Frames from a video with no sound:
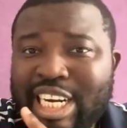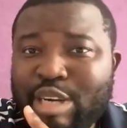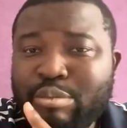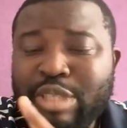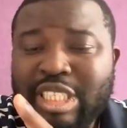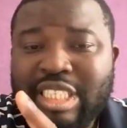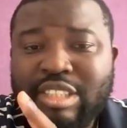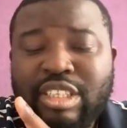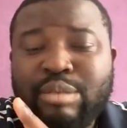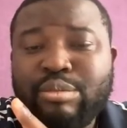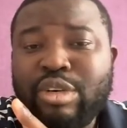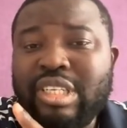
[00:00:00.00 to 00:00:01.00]
this
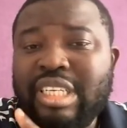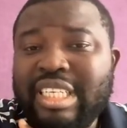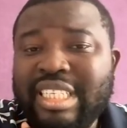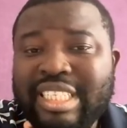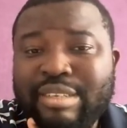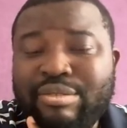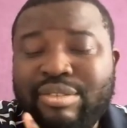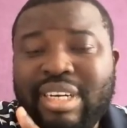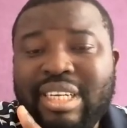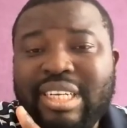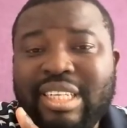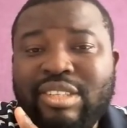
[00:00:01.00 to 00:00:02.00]
endorsing body, they
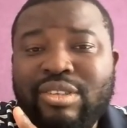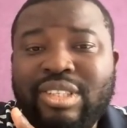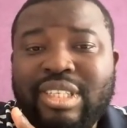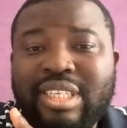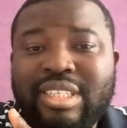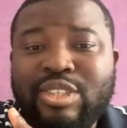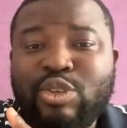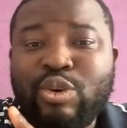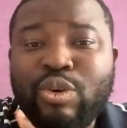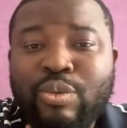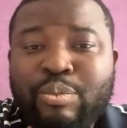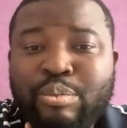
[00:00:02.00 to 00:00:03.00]
frown at those things.
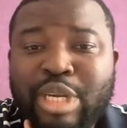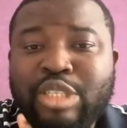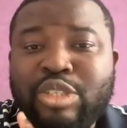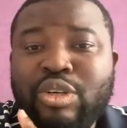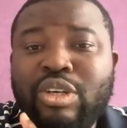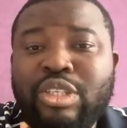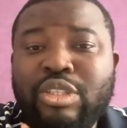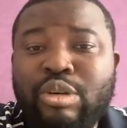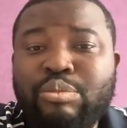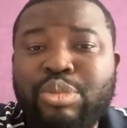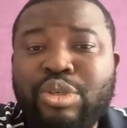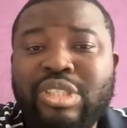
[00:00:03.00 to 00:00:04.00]
So make sure you
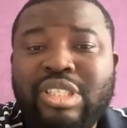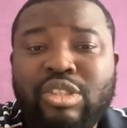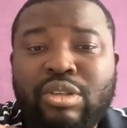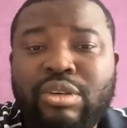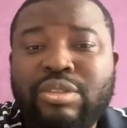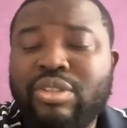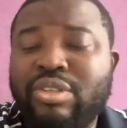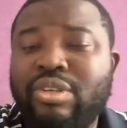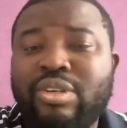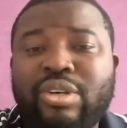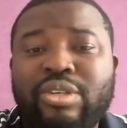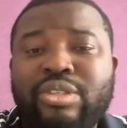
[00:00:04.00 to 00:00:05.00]
don't put source
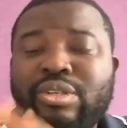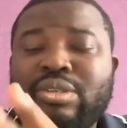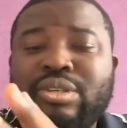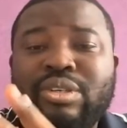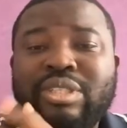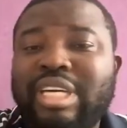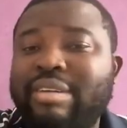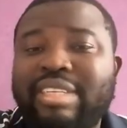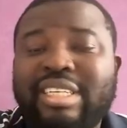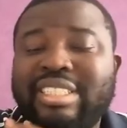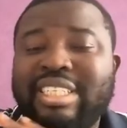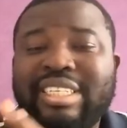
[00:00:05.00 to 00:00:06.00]
on your Google Drive,
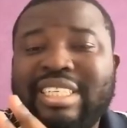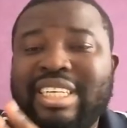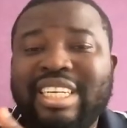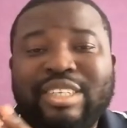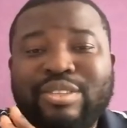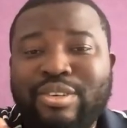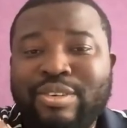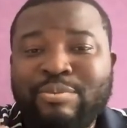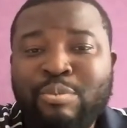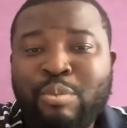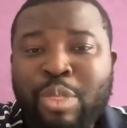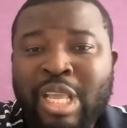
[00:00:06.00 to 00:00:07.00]
then send the link. No,
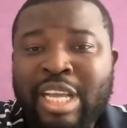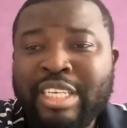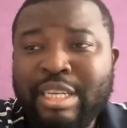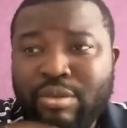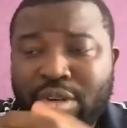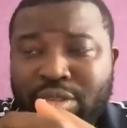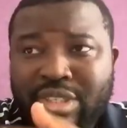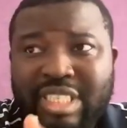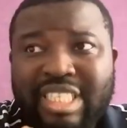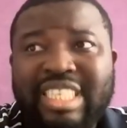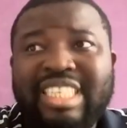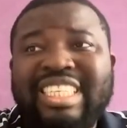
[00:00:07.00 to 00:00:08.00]
they want to
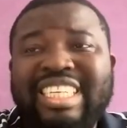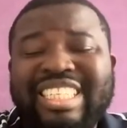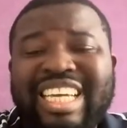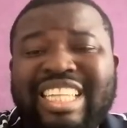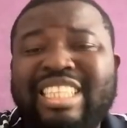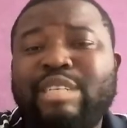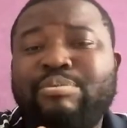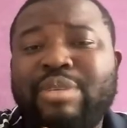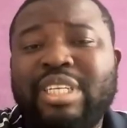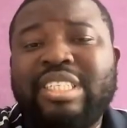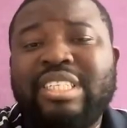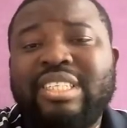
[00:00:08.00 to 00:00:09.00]
see it in that 3
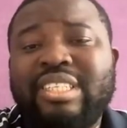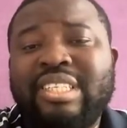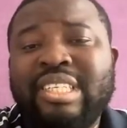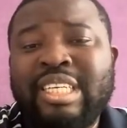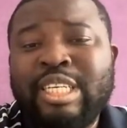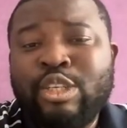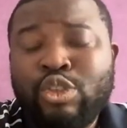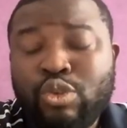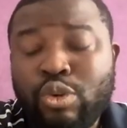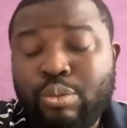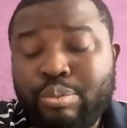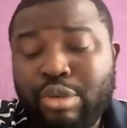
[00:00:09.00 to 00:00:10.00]
pages.
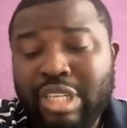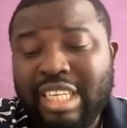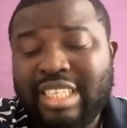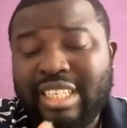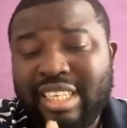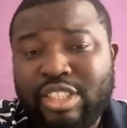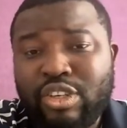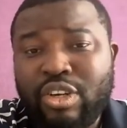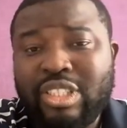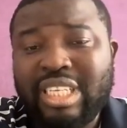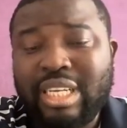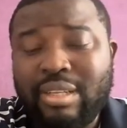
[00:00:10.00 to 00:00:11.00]
So put a
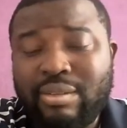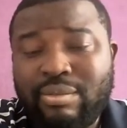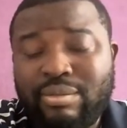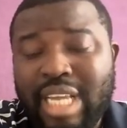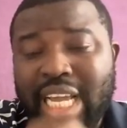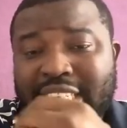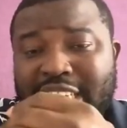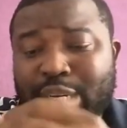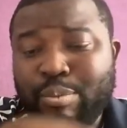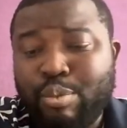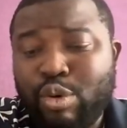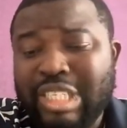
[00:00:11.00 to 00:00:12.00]
screenshot and
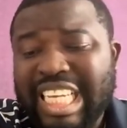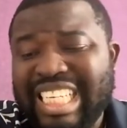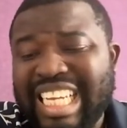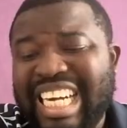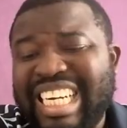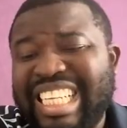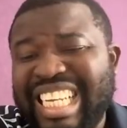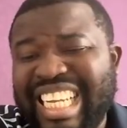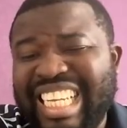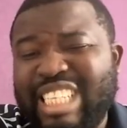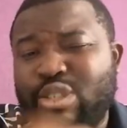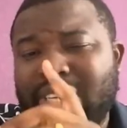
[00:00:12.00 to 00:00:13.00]
then put a direct
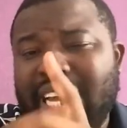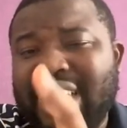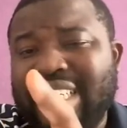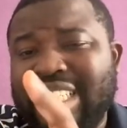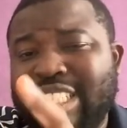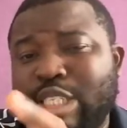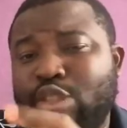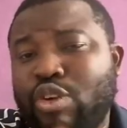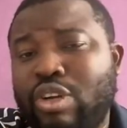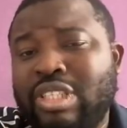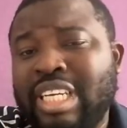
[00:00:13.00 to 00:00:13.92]
link to that this thing, not